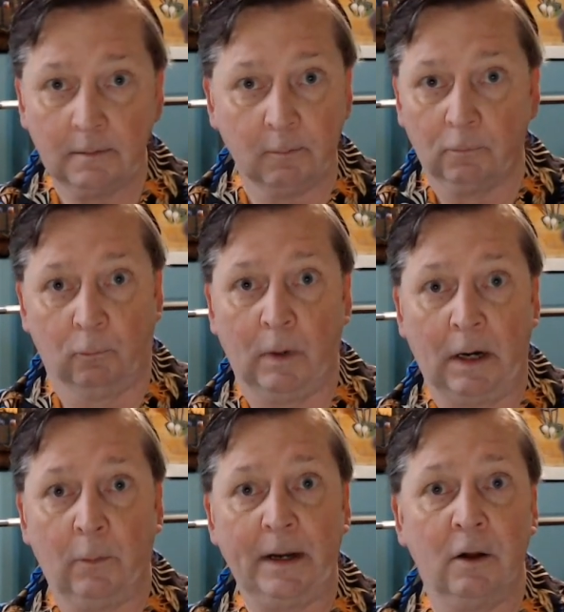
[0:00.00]

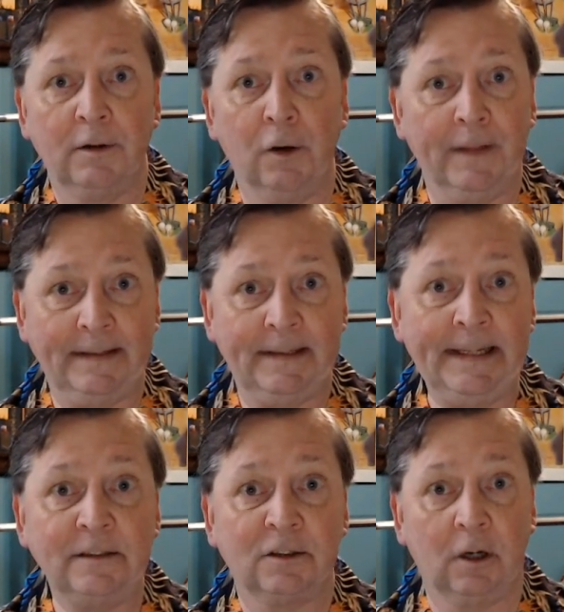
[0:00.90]
Well, we all know they
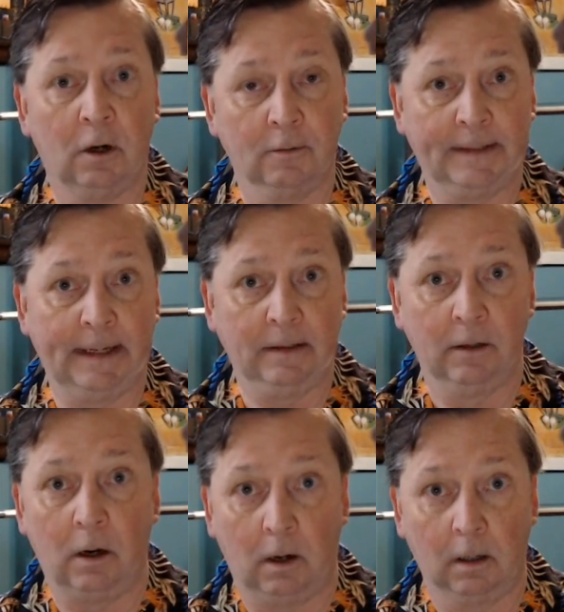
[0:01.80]
teach all day
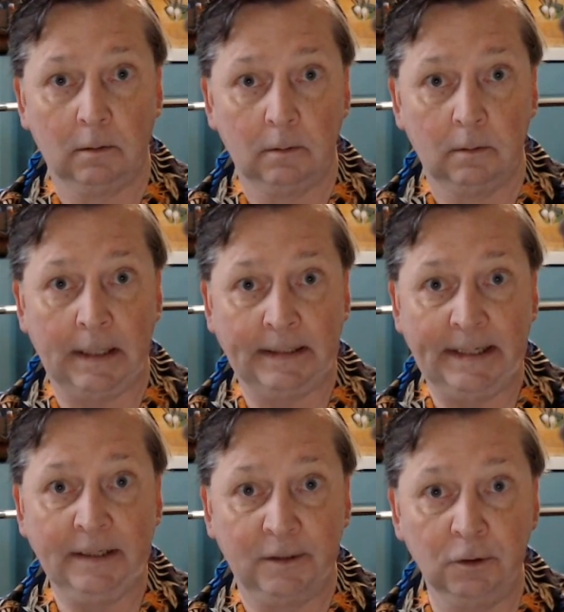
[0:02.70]
long. And
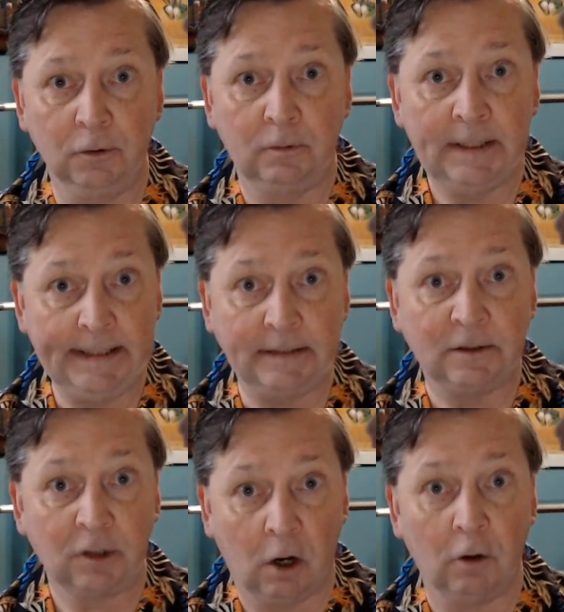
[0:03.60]
they do
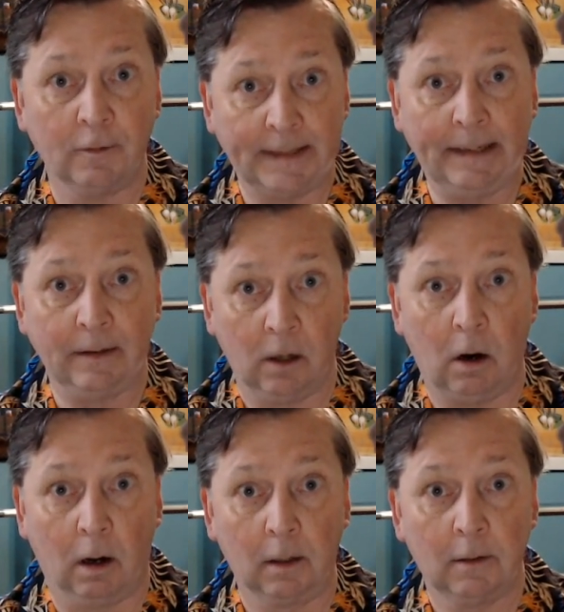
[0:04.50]
teach all day
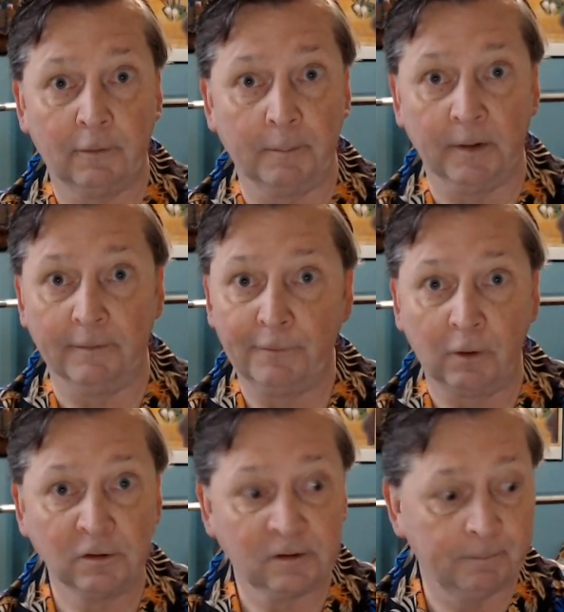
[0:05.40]
long. From the
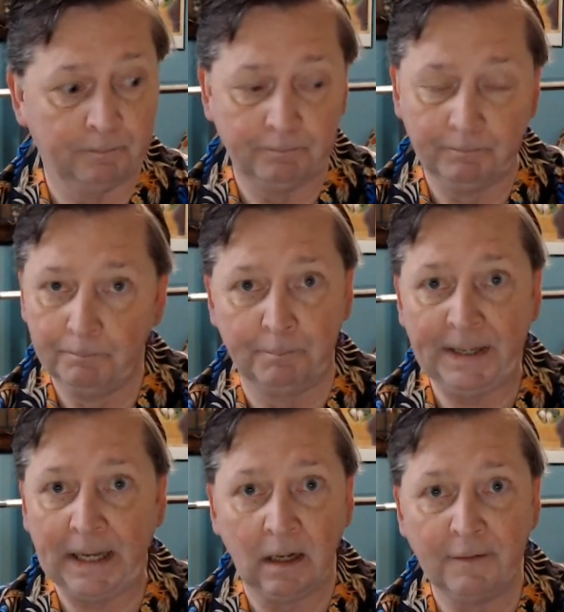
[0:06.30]
first
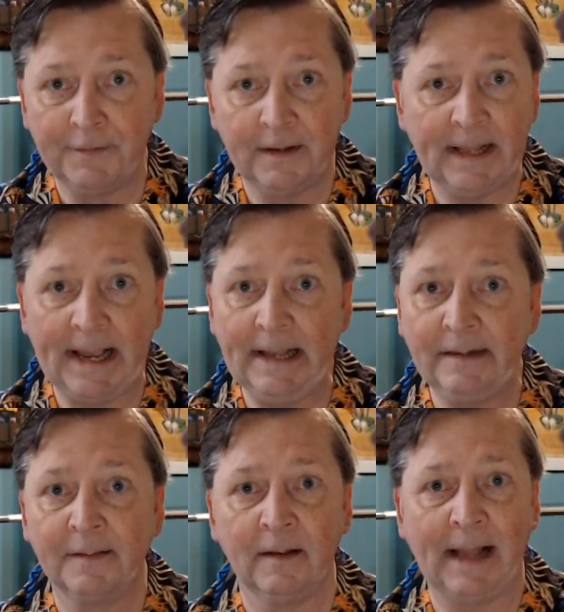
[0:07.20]
bell of the day
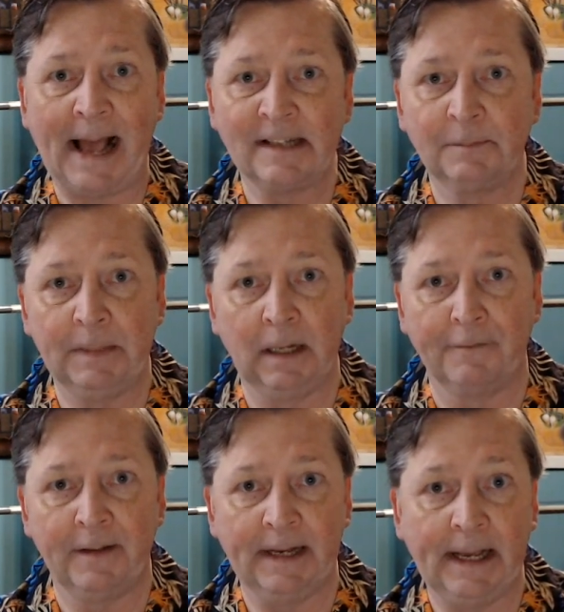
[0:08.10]
to the last bell
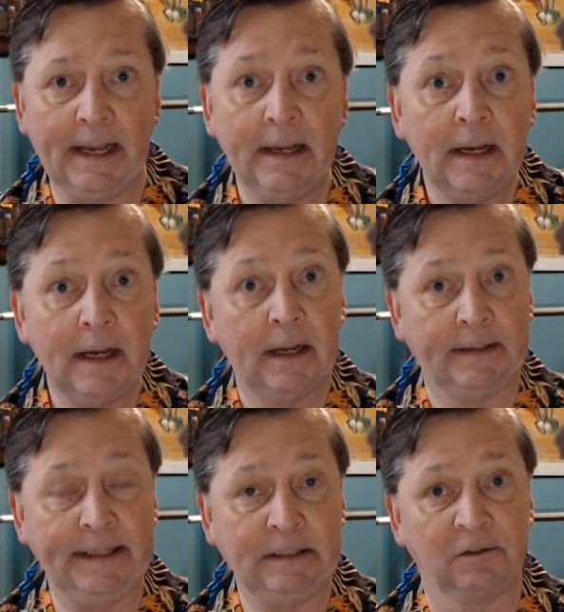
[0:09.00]
of the day,
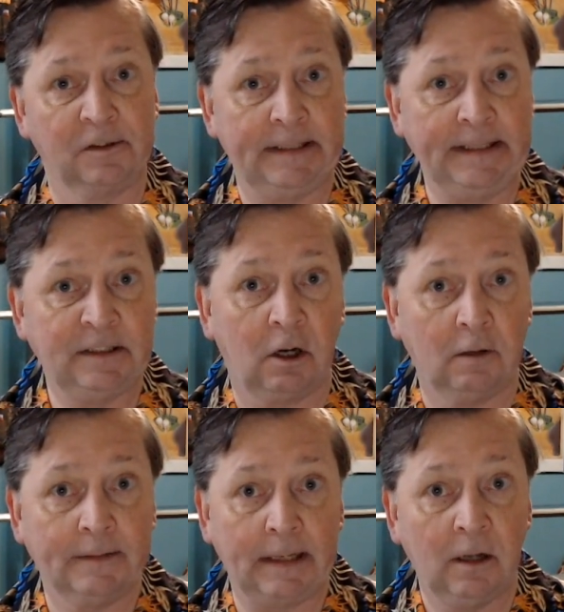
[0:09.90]
teachers teach
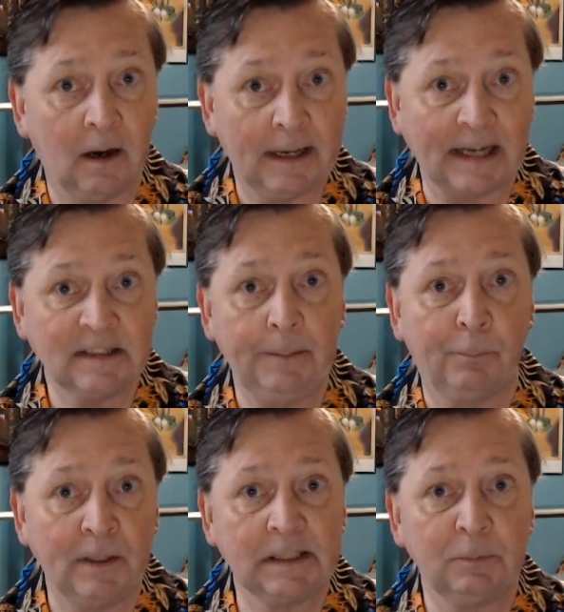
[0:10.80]
all day long. And actually,
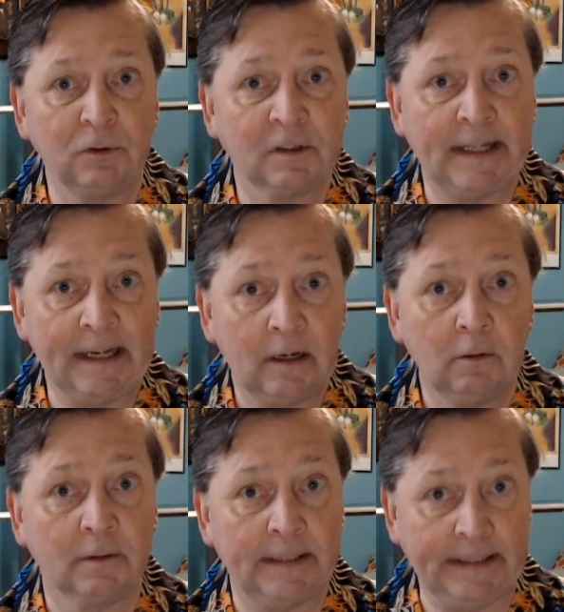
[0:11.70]
principals
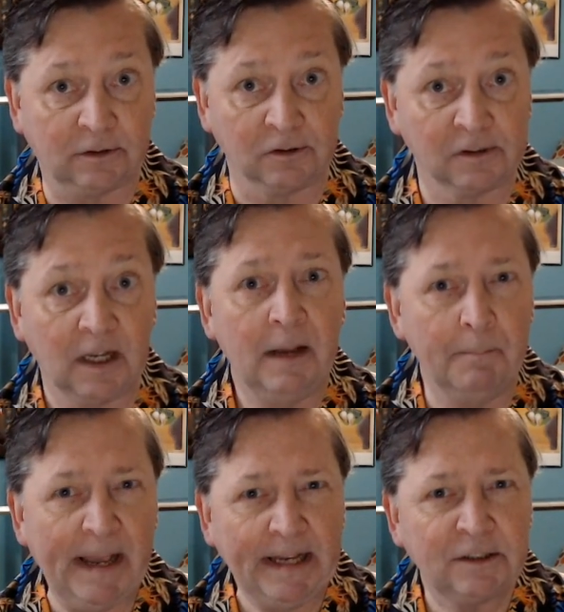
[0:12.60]
tell teachers,
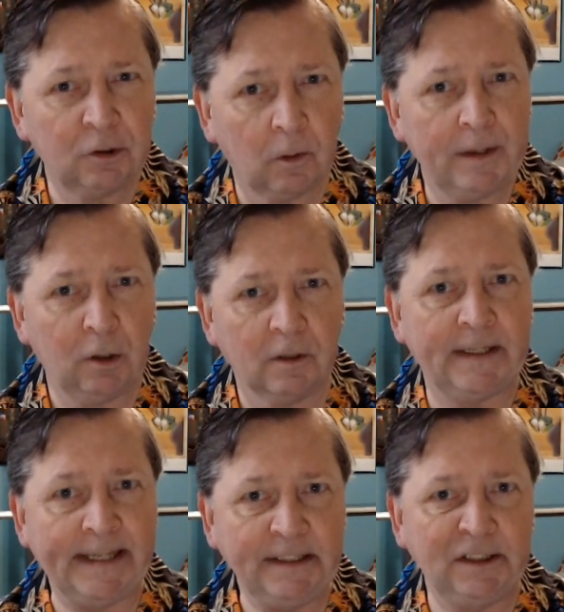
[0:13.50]
make sure you're
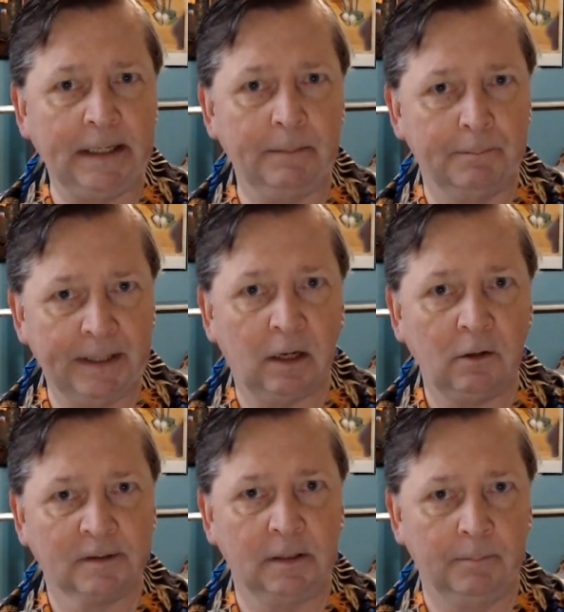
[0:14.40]
teaching
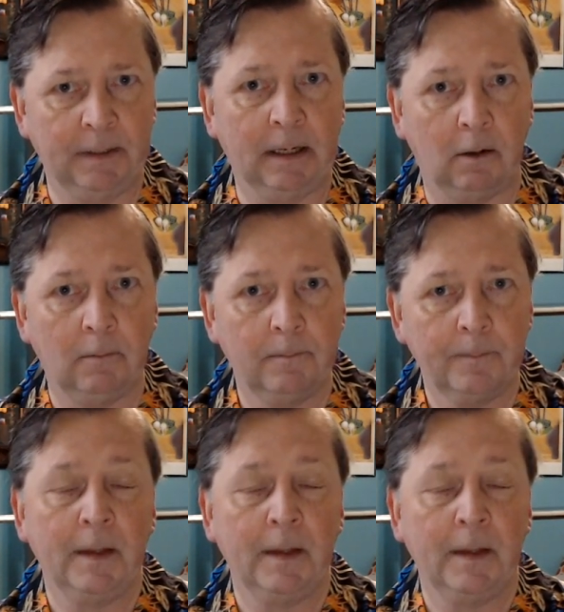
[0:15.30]
bell to bell.